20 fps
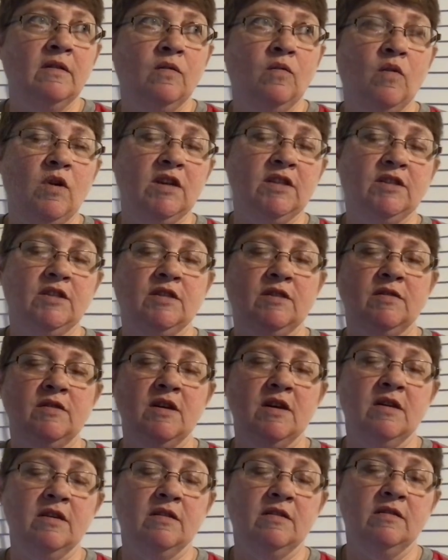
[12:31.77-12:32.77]
was
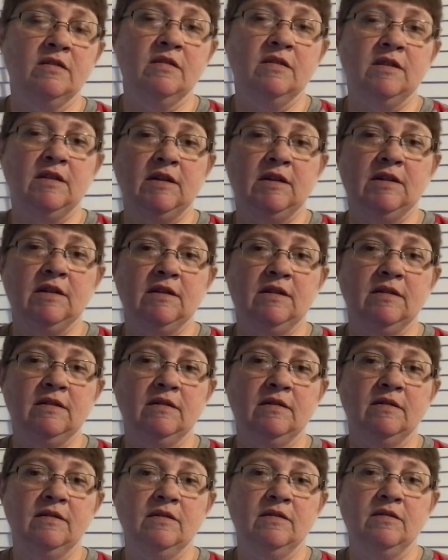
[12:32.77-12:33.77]
the
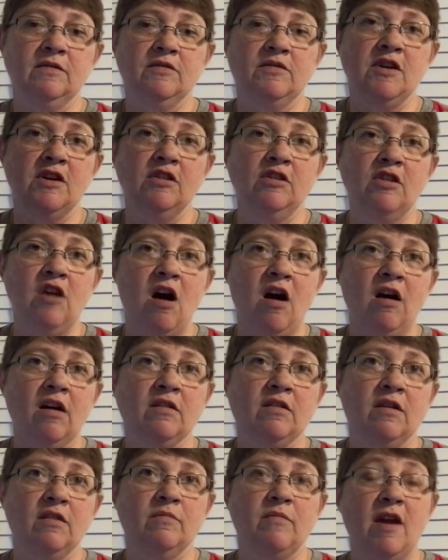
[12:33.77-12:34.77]
uh, the
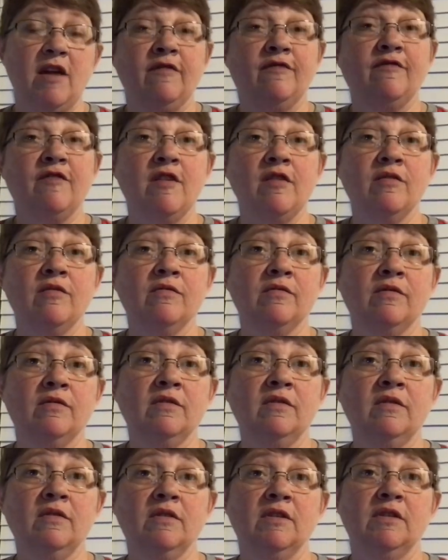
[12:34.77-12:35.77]
lock on my
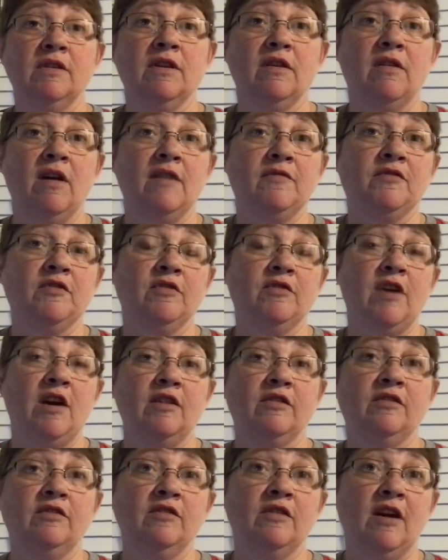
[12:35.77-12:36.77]
phone, you know, after
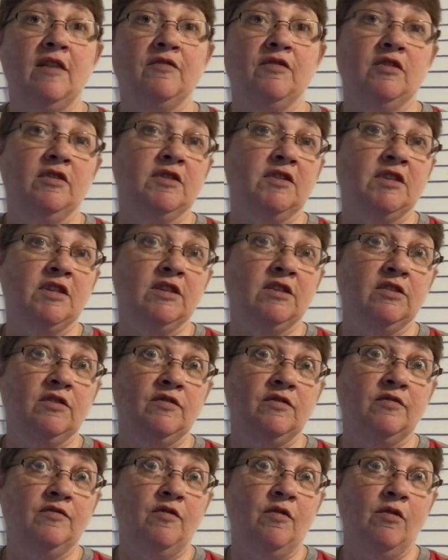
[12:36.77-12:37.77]
not after it
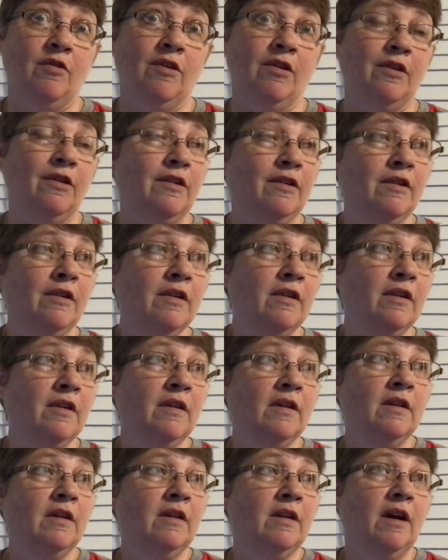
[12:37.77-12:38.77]
sits for,
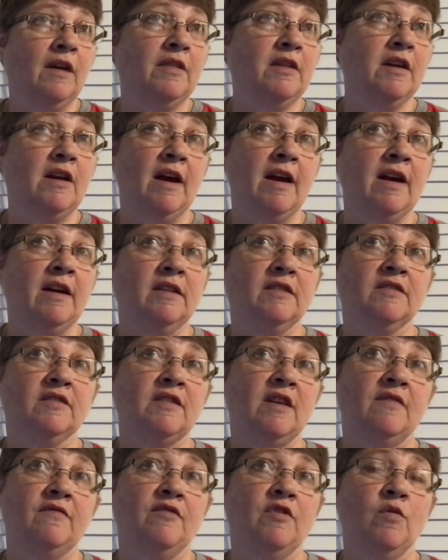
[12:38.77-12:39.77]
I think I had it
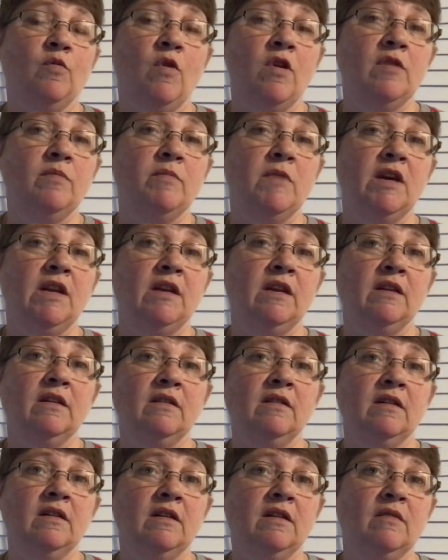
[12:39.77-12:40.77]
set for one
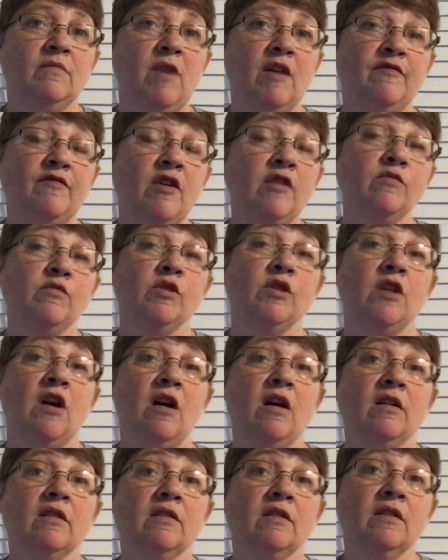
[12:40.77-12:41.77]
minute, uh, my phone would
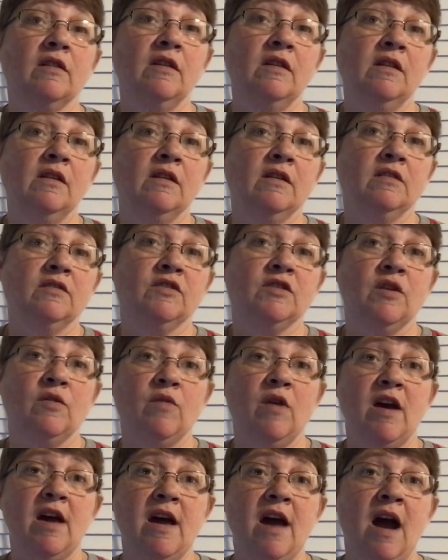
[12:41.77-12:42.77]
lock, and so
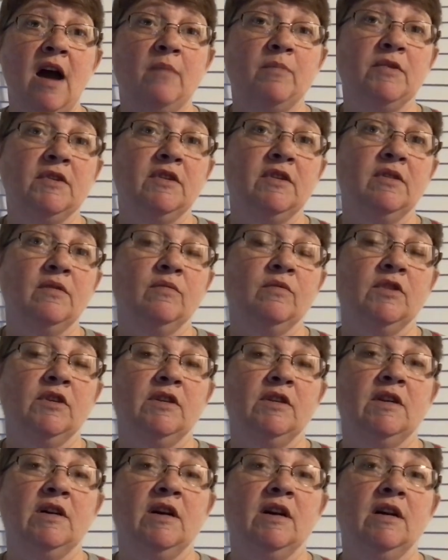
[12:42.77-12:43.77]
what happened, it
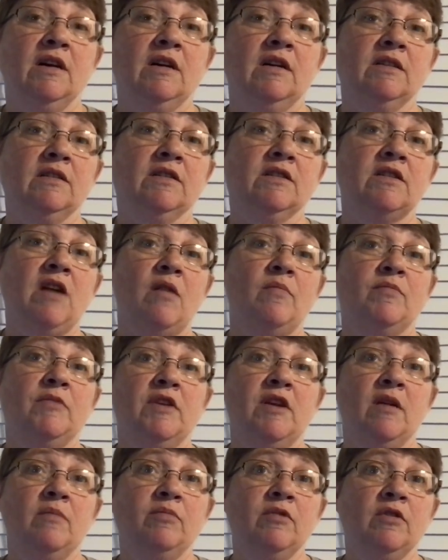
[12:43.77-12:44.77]
would uh, stop
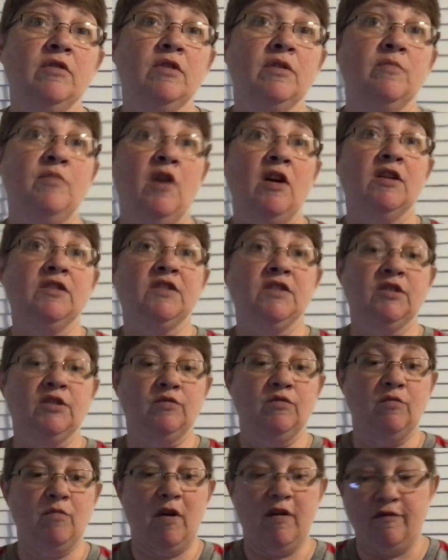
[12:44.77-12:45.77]
the uploading
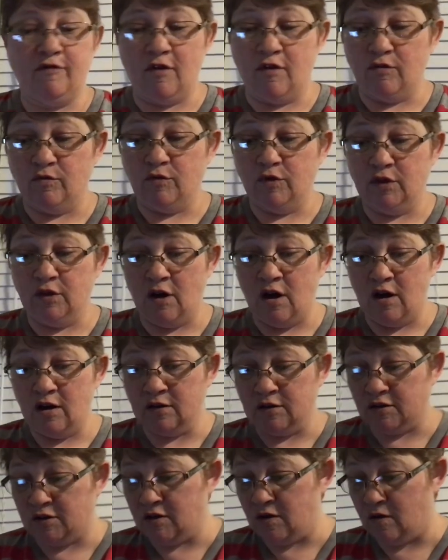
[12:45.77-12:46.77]
process when my phone would
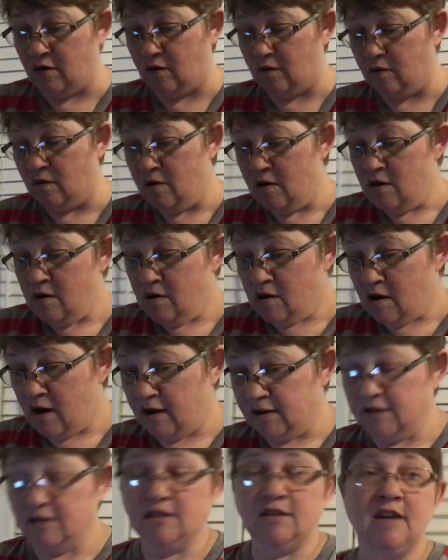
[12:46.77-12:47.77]
lock. So
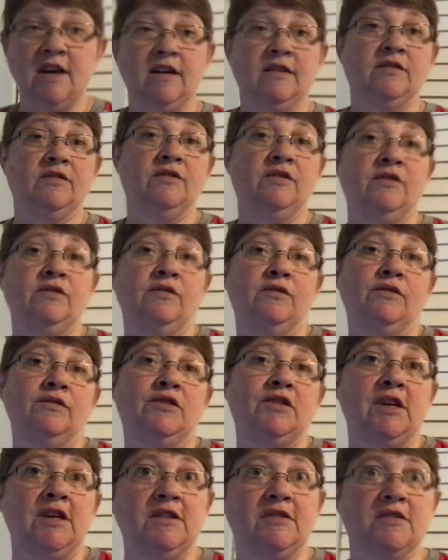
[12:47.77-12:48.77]
I just had to
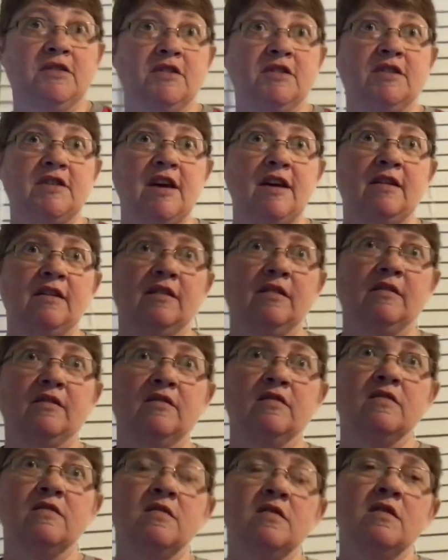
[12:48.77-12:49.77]
change the
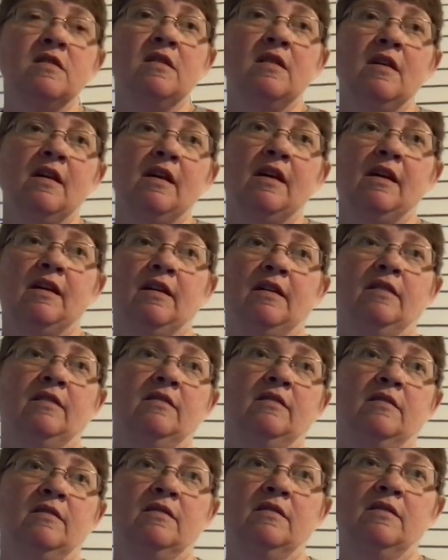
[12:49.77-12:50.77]
settings
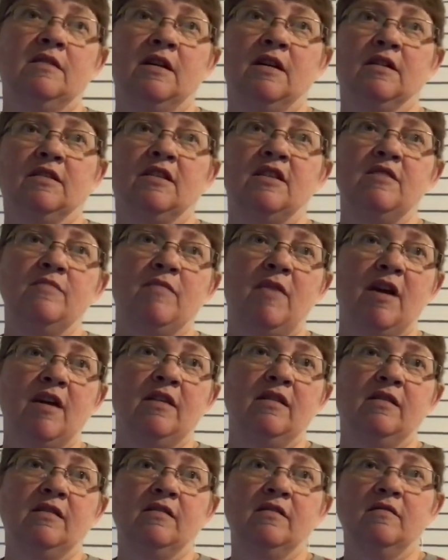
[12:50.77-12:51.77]
and uh, keep
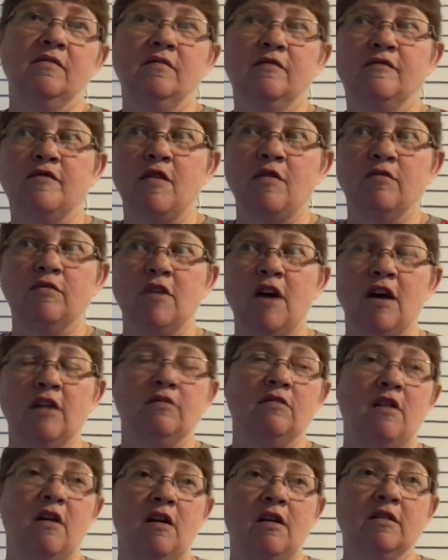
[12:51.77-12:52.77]
my phone
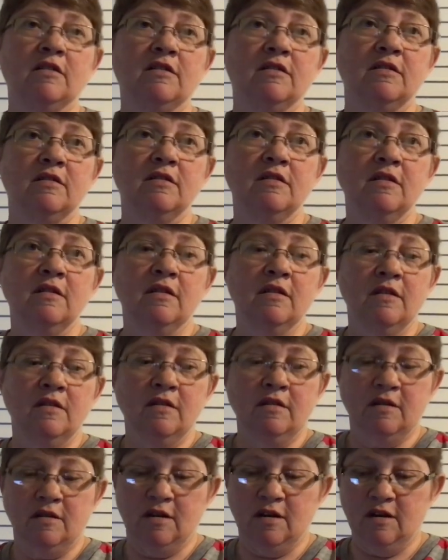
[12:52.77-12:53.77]
unlocked.
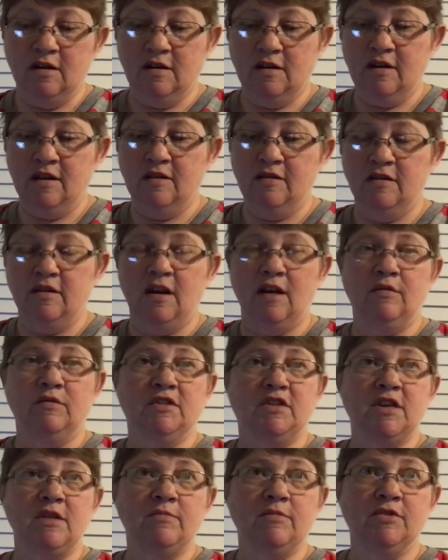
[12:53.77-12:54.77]
Uh, and then I
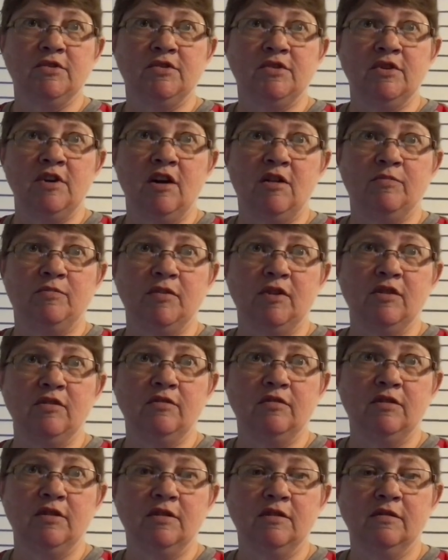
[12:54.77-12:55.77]
was able to
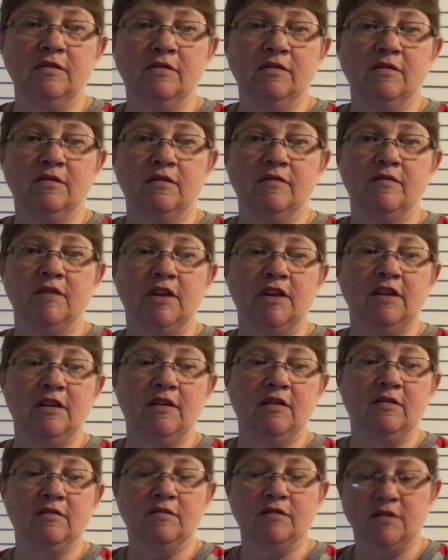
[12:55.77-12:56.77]
upload the
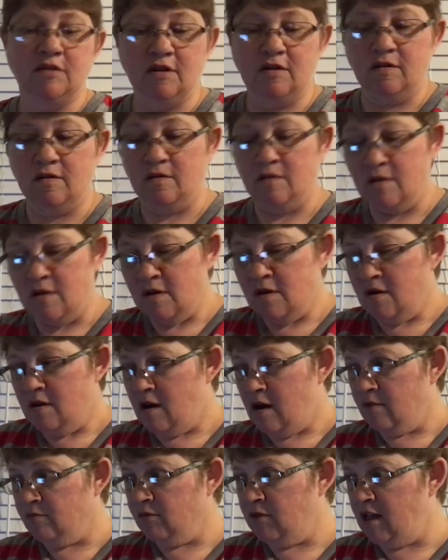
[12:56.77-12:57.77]
video. So
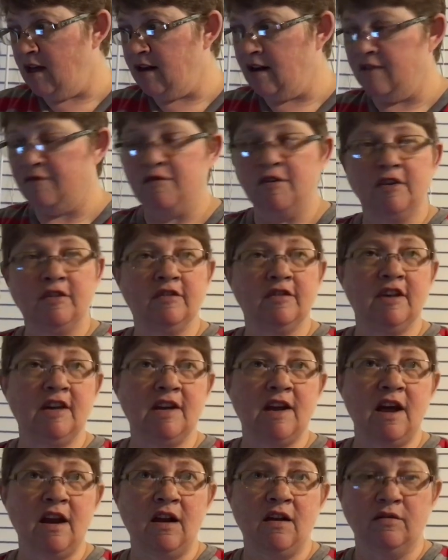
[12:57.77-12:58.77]
I'm glad I figured
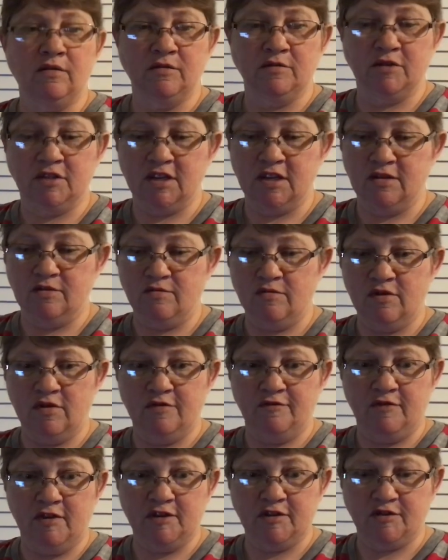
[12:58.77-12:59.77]
that out. I was getting
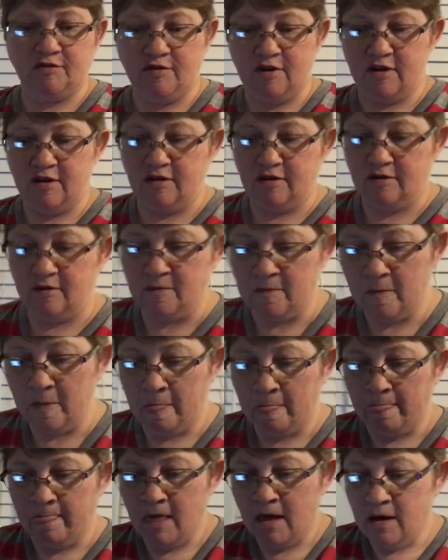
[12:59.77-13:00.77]
really frustrated.
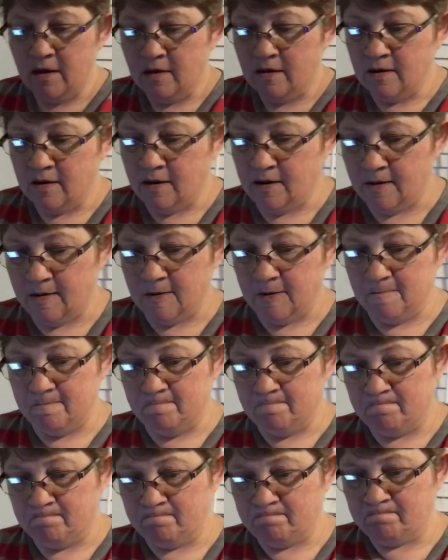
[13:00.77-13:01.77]

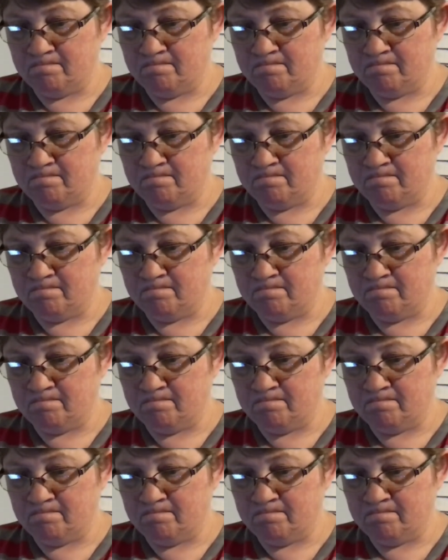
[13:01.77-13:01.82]
Um,